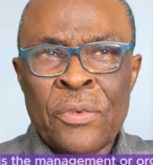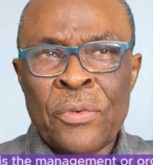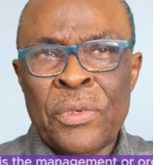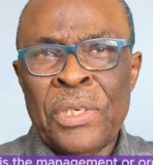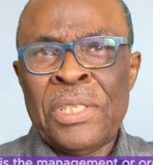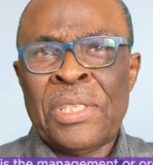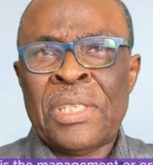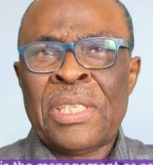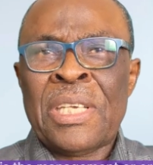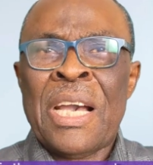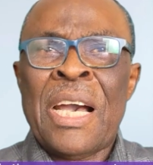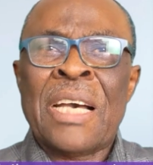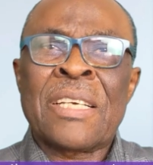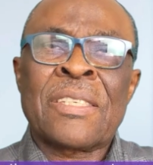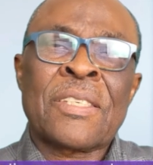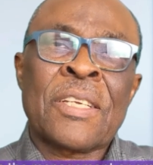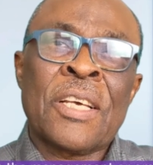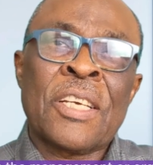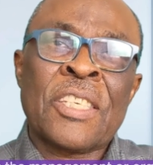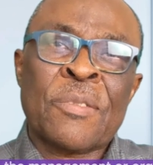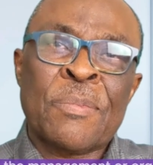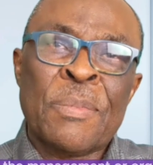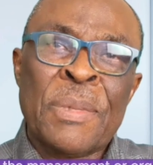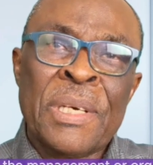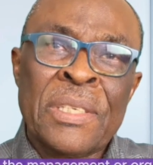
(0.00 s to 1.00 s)
Risk
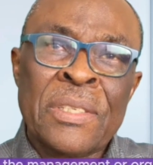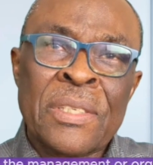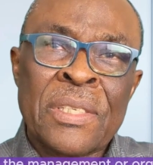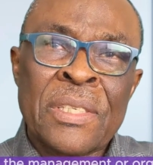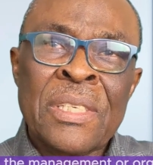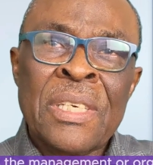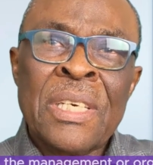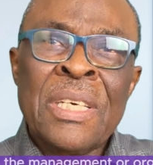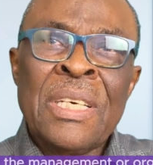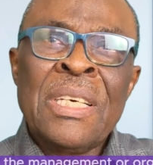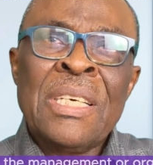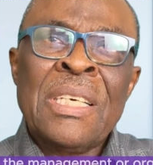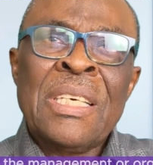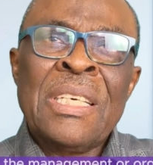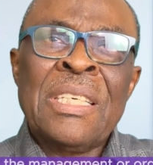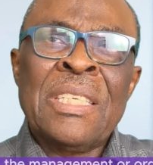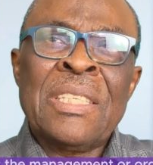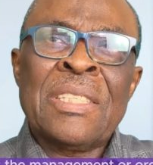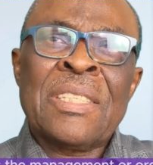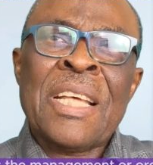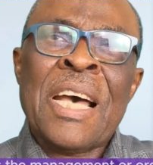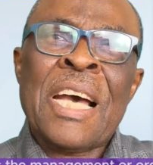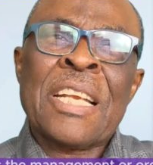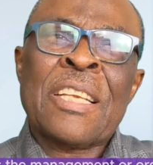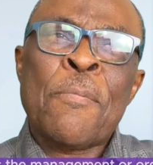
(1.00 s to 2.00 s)
assessment
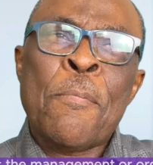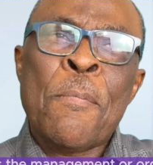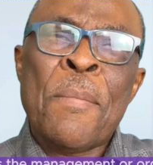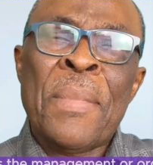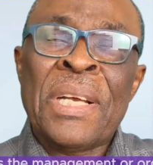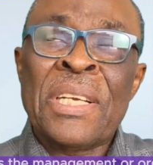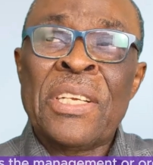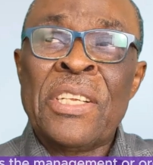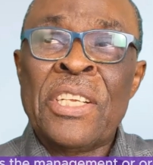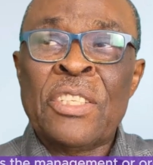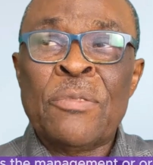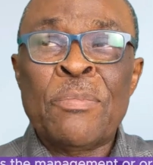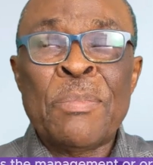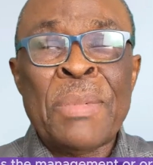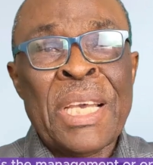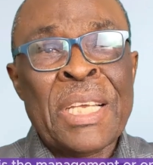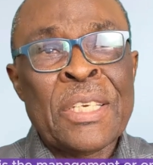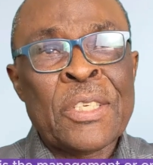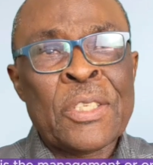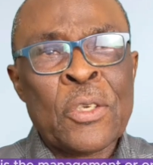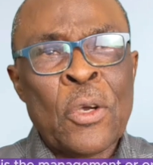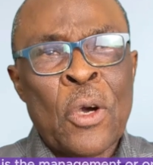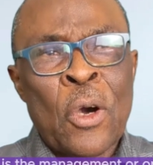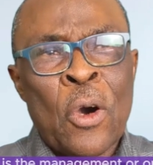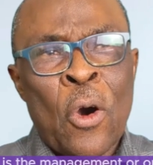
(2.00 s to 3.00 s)
is that
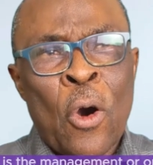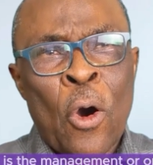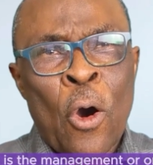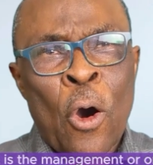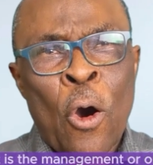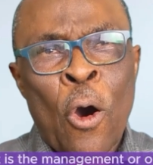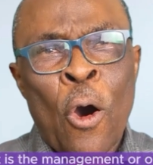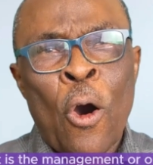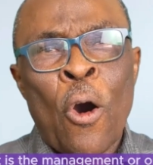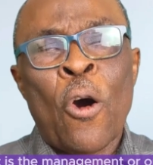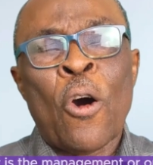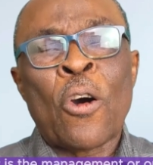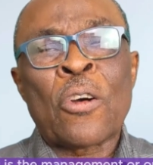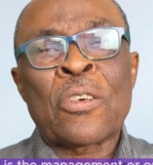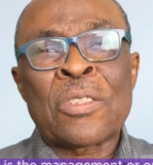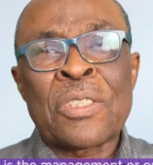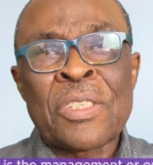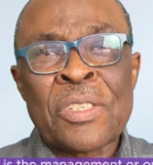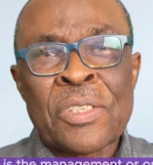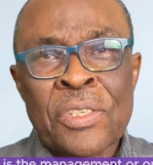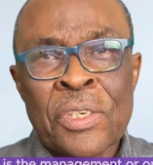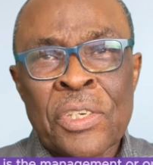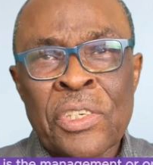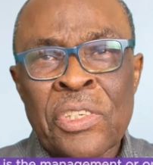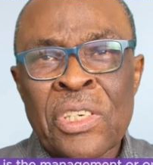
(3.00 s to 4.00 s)
management or
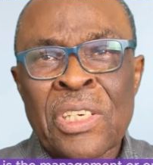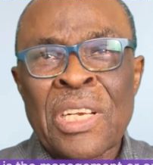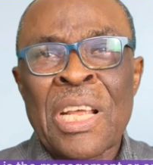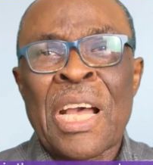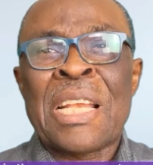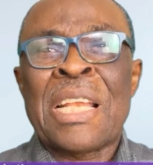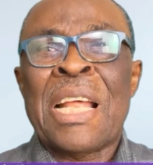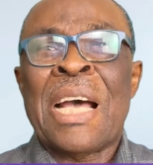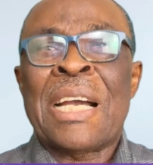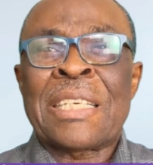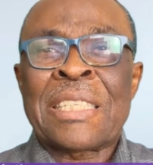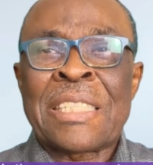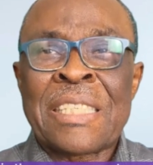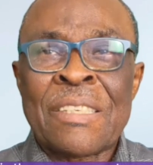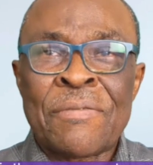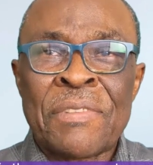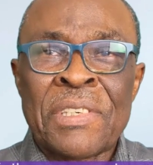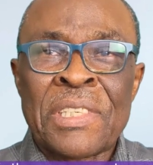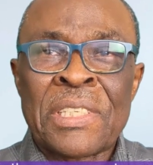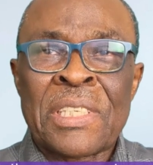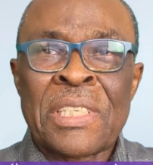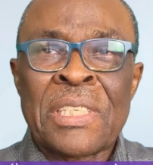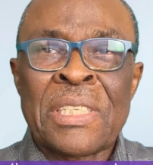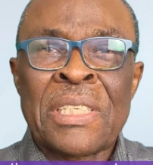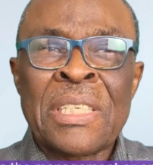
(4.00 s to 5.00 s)
organizational
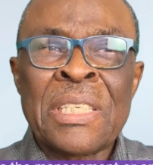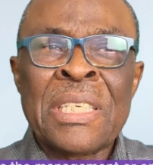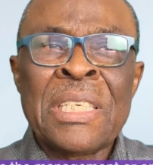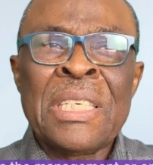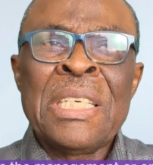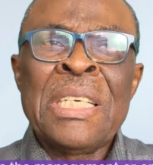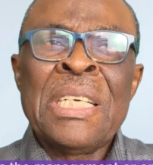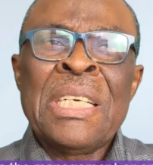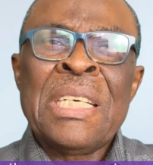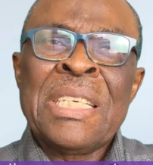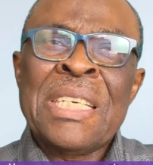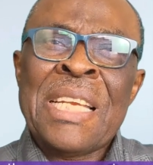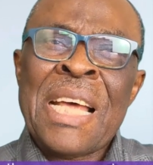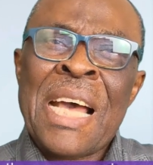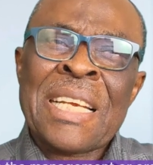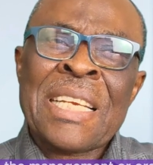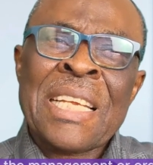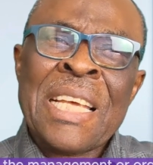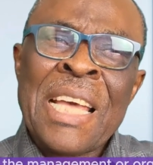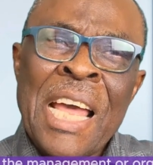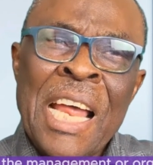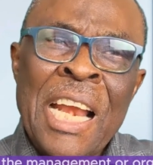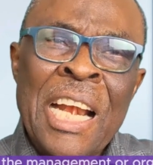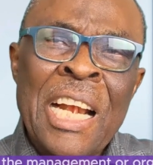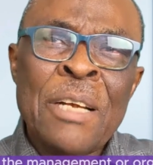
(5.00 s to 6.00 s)
activity that
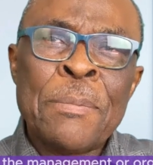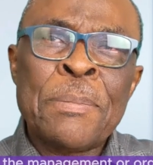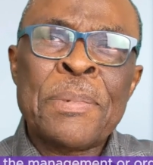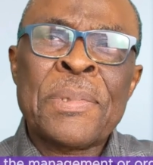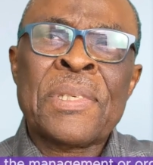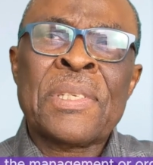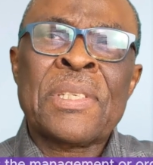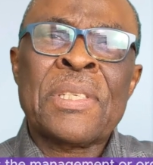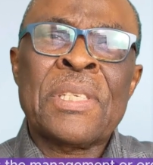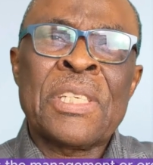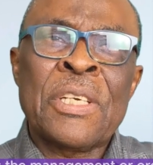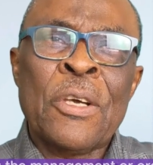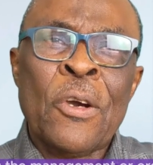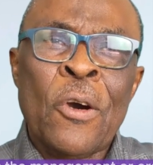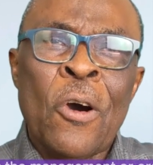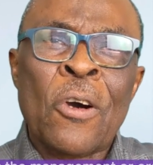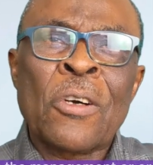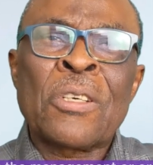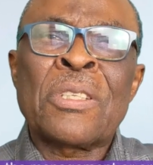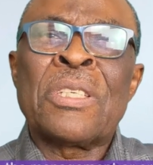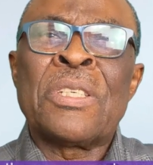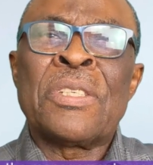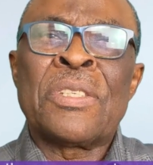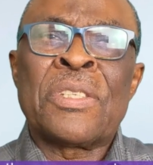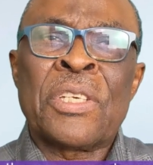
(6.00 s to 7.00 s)
helps the
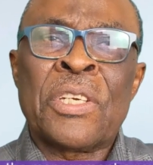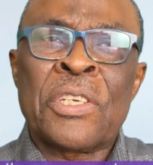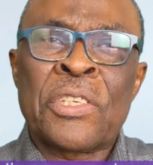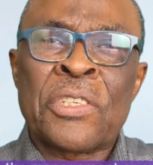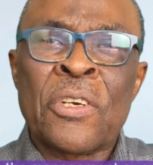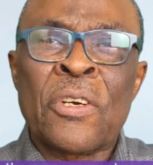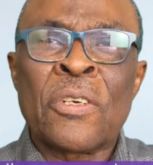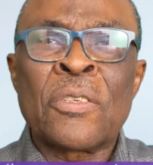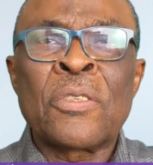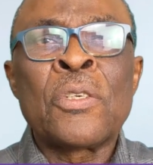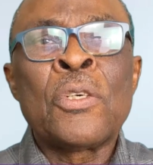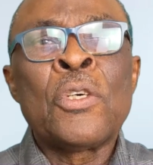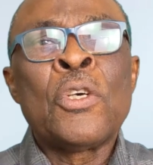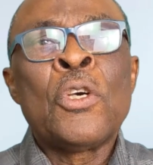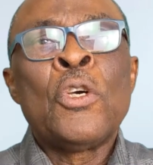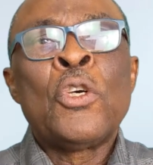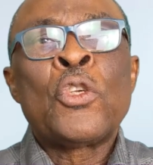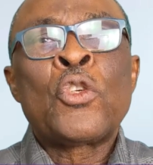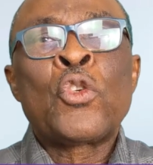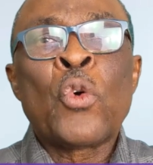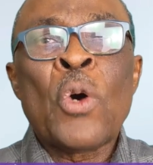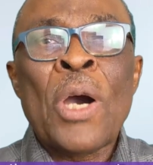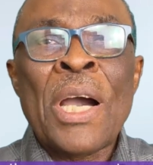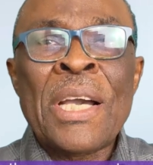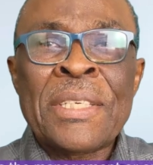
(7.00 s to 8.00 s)
organization
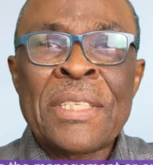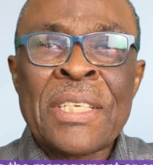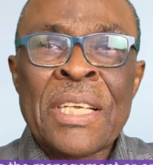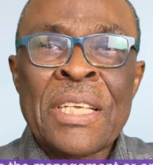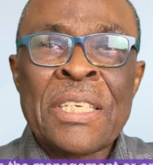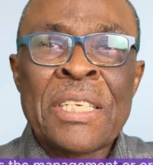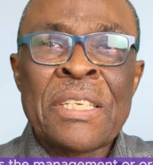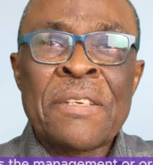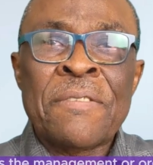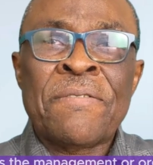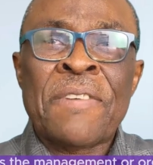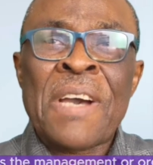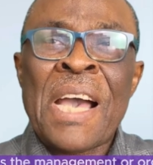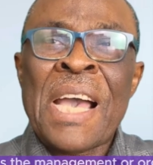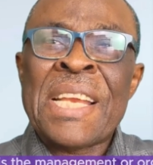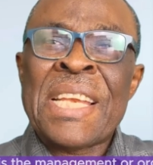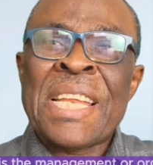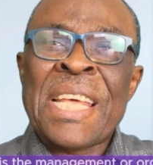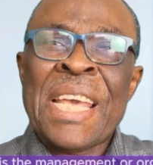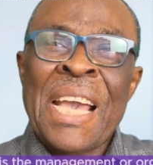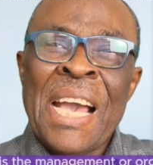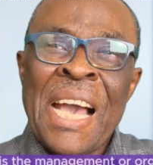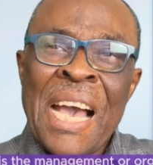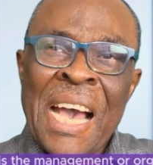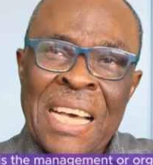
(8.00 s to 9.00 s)
to identify
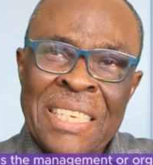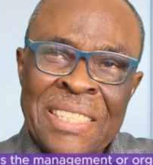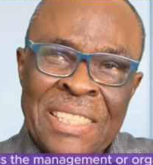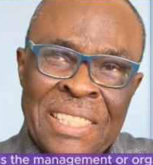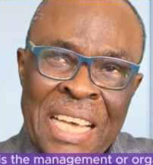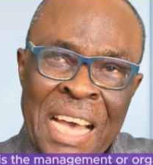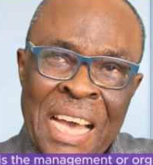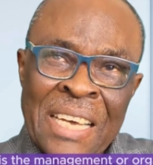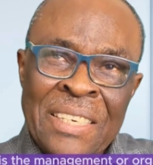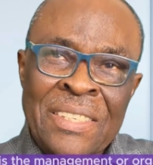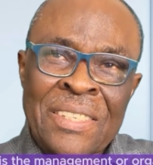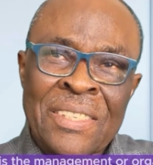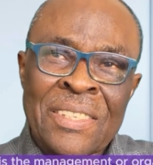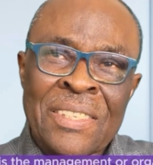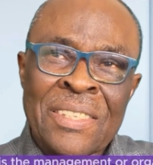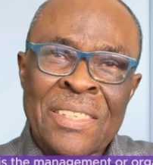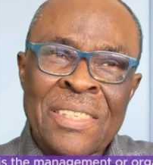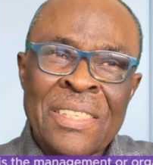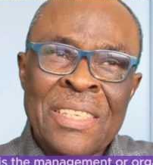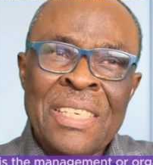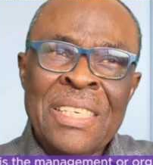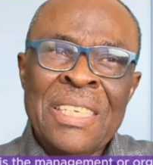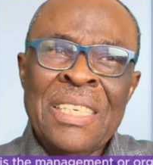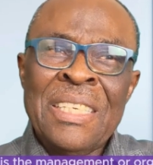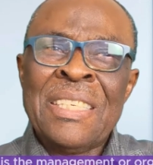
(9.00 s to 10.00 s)
the
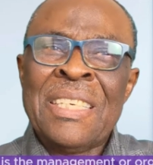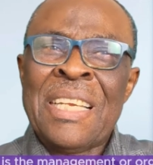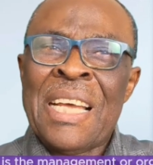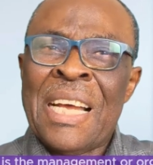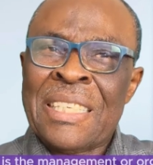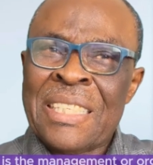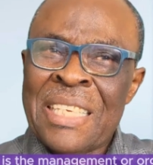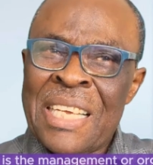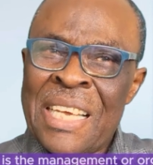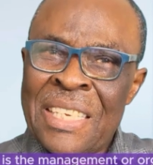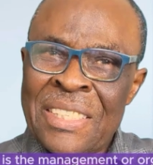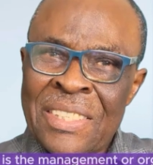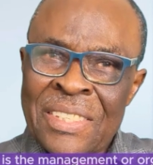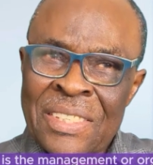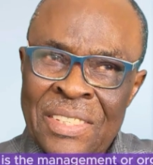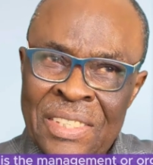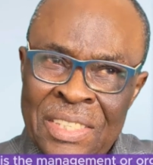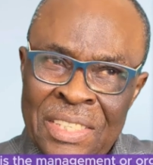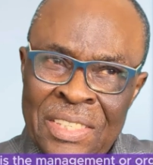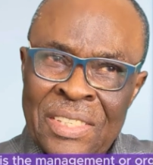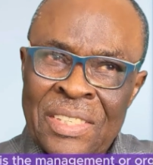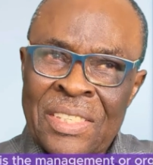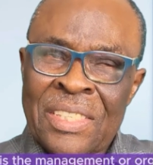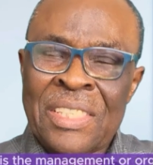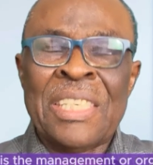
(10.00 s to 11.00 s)
hazards that
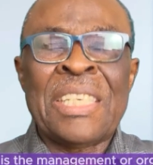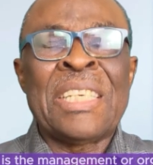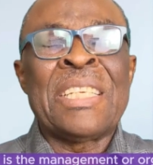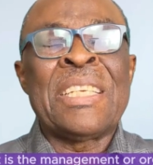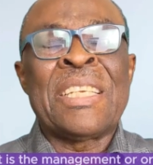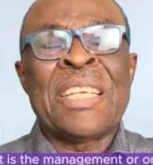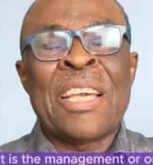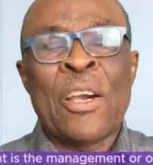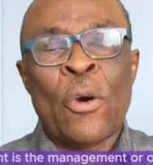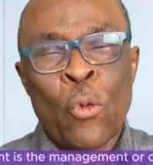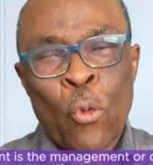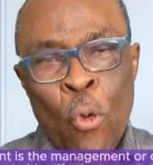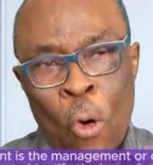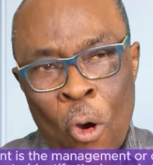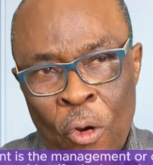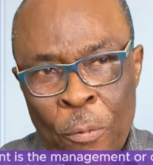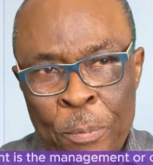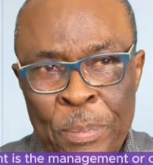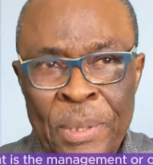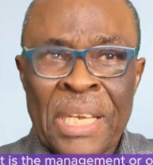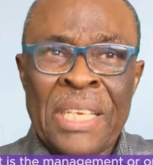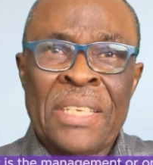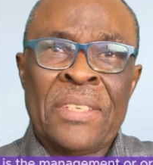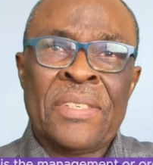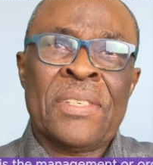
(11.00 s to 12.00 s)
exist in their
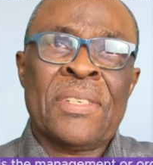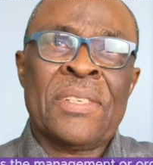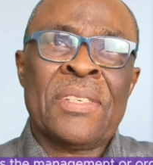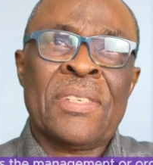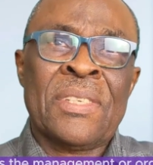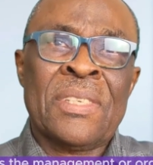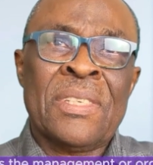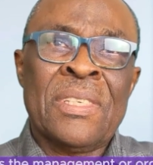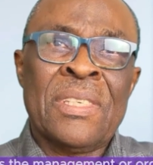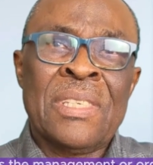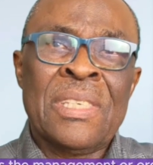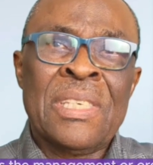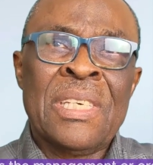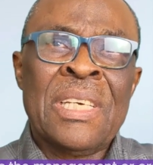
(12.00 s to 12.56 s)
workplace,